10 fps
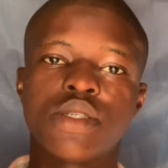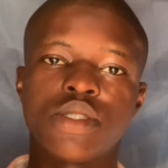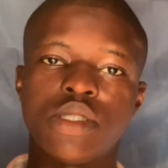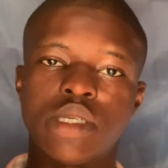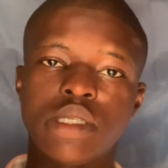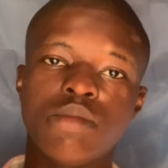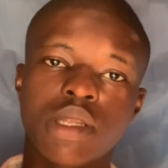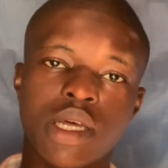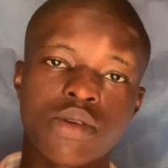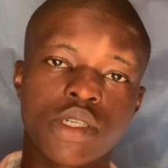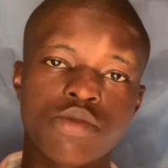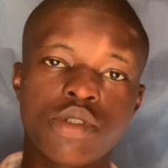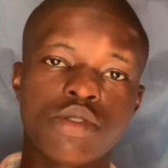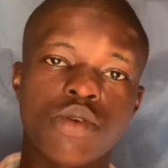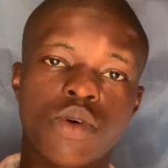the email address
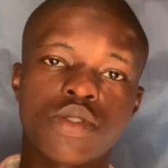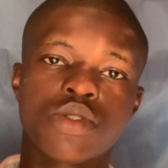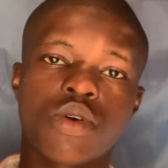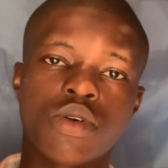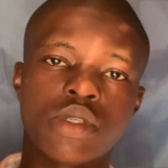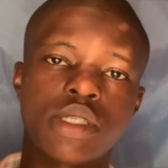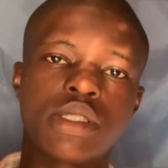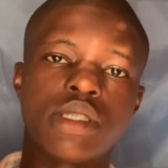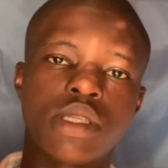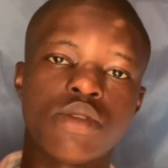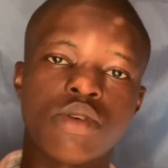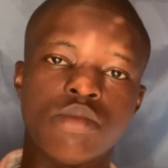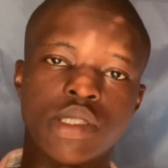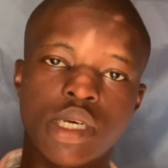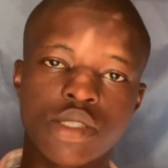which you want all these details to
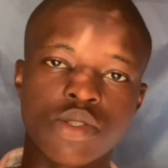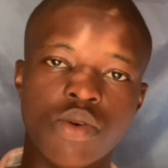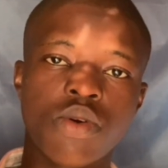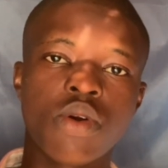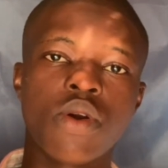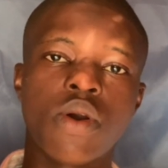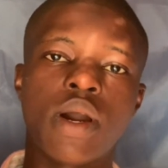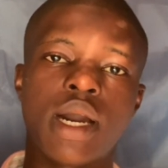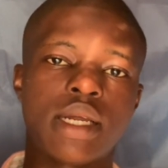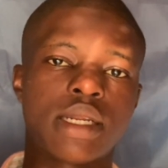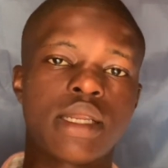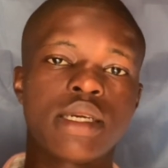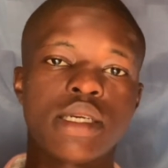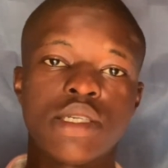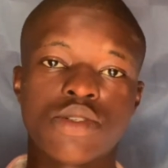be sent to, and
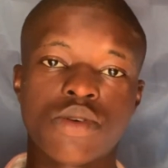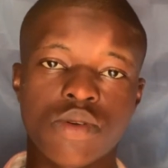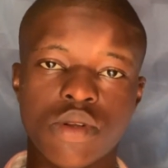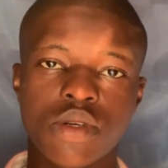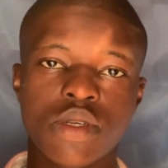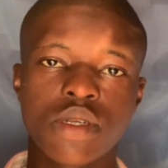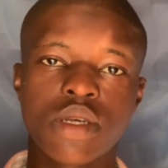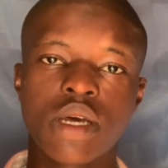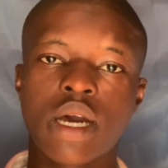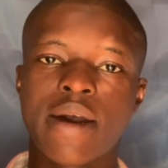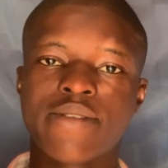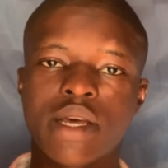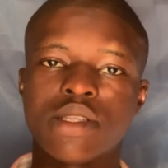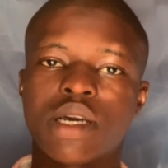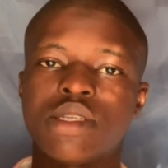click install. After
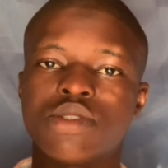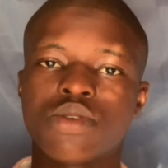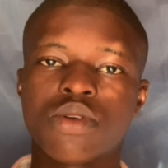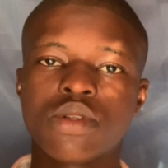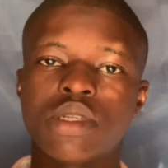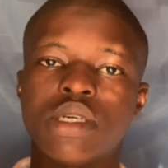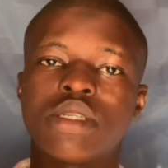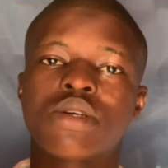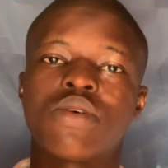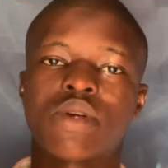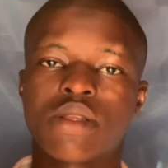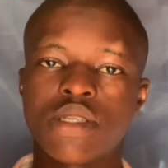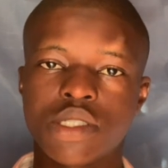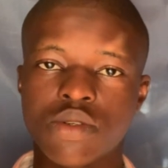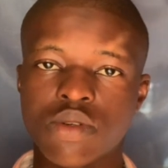it has installed, then
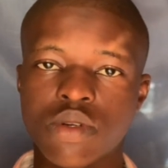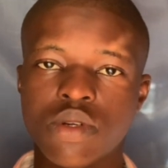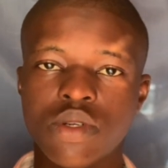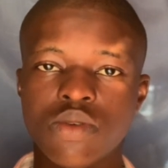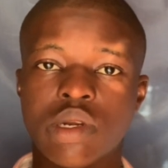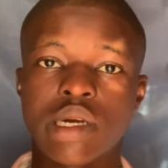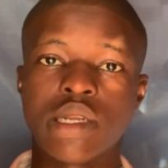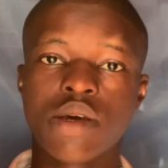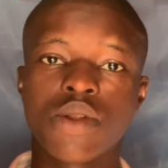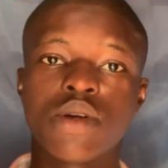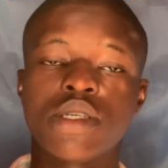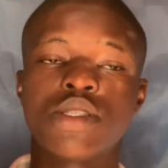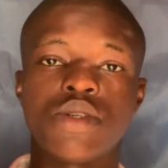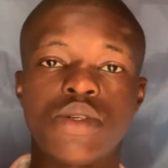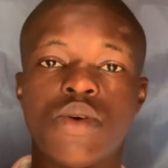congratulations, you can now log
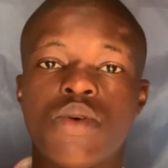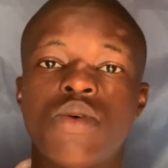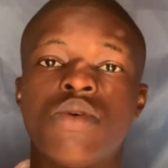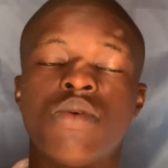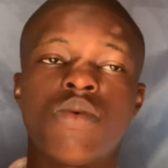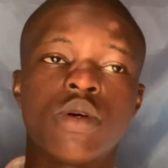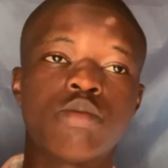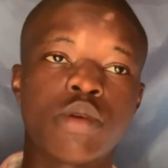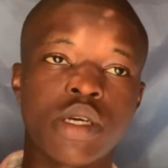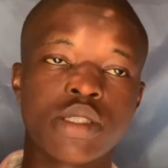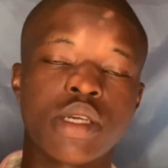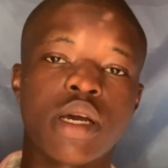into your WordPress